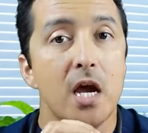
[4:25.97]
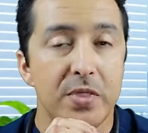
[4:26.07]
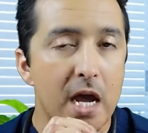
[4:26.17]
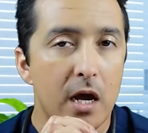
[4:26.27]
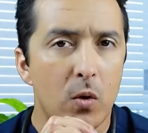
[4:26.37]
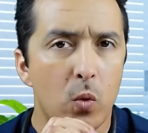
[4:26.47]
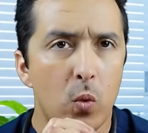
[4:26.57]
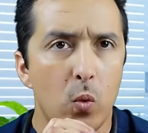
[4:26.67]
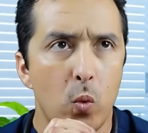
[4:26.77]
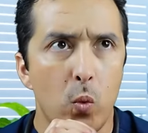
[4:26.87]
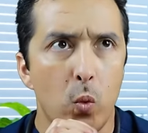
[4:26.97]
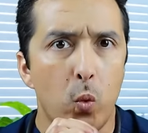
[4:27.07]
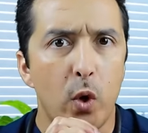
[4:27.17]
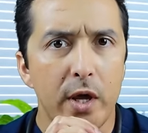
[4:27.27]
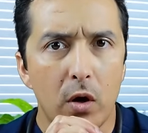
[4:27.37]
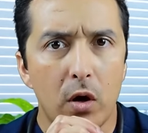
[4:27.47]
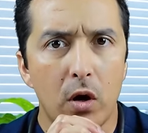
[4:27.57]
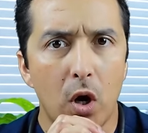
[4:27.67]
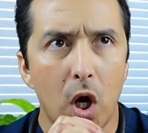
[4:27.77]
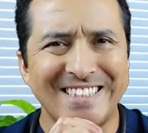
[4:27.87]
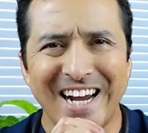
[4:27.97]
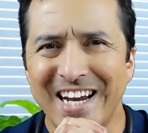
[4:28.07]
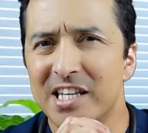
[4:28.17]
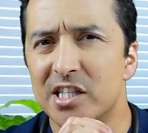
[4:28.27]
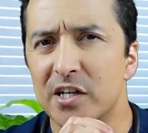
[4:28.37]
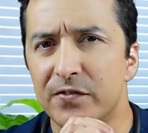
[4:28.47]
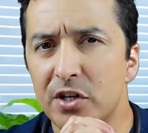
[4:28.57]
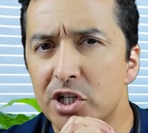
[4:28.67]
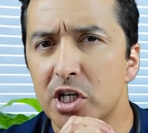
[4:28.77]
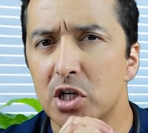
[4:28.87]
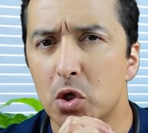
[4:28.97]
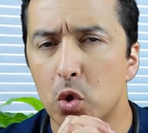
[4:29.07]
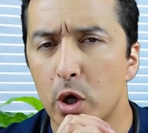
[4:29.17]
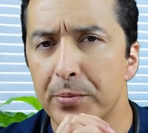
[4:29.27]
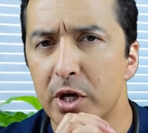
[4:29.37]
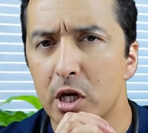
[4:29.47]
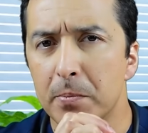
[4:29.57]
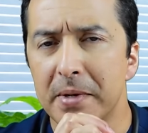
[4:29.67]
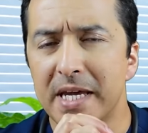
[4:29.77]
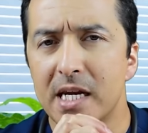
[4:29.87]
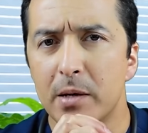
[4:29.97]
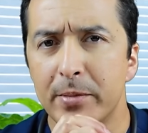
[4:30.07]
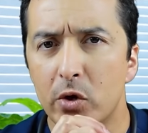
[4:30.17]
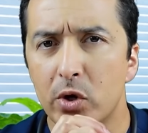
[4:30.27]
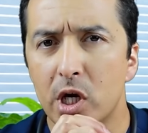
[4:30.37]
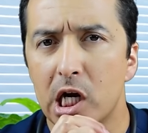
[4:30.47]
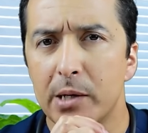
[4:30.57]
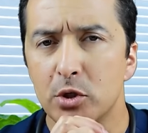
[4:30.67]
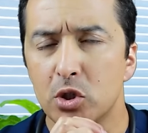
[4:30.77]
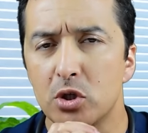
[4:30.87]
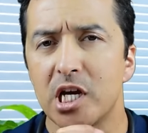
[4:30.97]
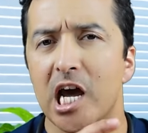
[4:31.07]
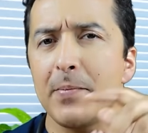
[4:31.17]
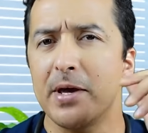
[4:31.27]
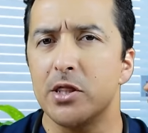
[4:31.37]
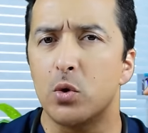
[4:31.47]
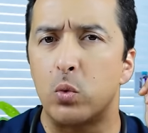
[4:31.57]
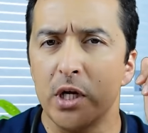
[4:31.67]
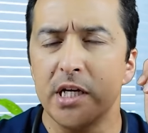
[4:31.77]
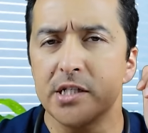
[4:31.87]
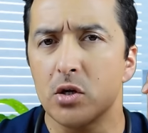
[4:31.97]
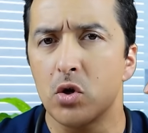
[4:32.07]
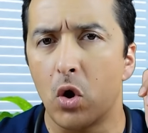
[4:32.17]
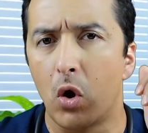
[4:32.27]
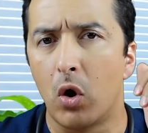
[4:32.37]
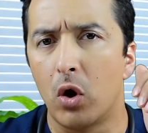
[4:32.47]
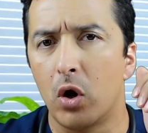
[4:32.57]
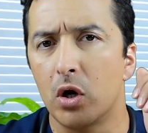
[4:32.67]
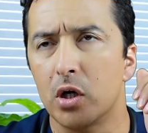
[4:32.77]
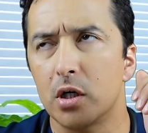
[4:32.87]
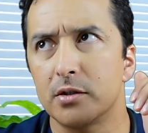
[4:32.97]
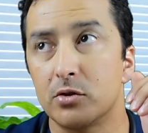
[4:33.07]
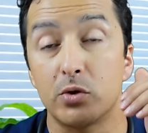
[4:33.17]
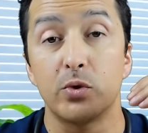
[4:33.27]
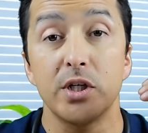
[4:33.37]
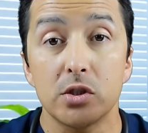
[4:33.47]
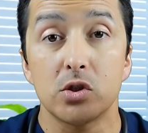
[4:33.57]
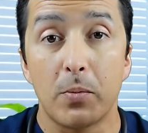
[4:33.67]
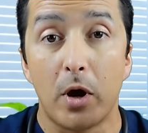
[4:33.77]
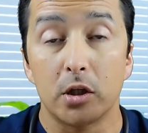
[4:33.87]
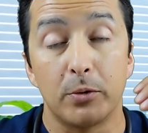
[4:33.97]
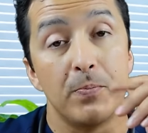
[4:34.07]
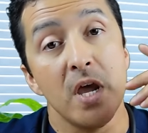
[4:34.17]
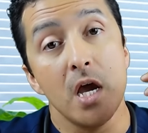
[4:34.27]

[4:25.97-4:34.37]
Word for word: Now, we are kind of deficient in chromium in America most of the time and the reason are the reasons are multiple.